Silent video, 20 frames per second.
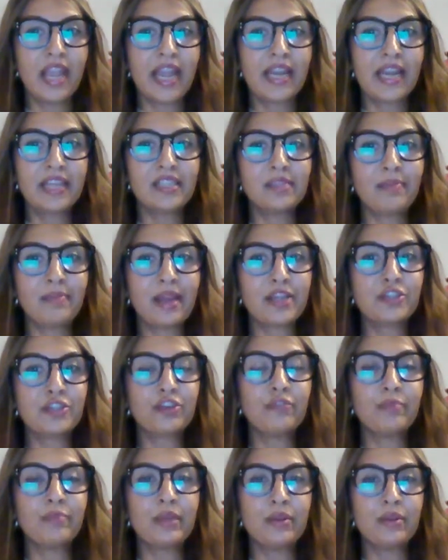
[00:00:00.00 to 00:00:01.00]
and is a
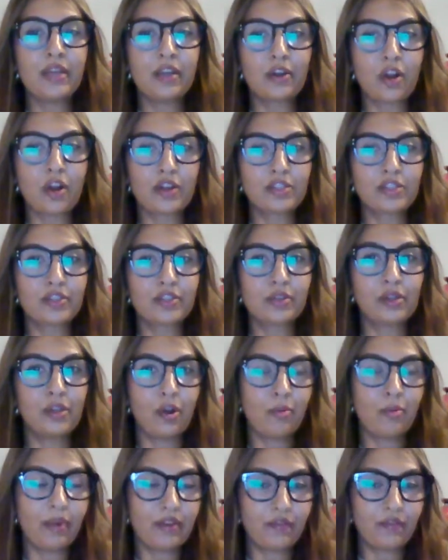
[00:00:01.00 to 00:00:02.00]
measure of beauty across the
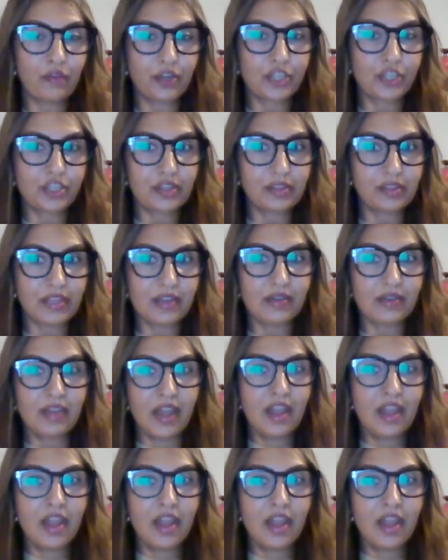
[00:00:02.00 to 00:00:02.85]
globe, unfortunately.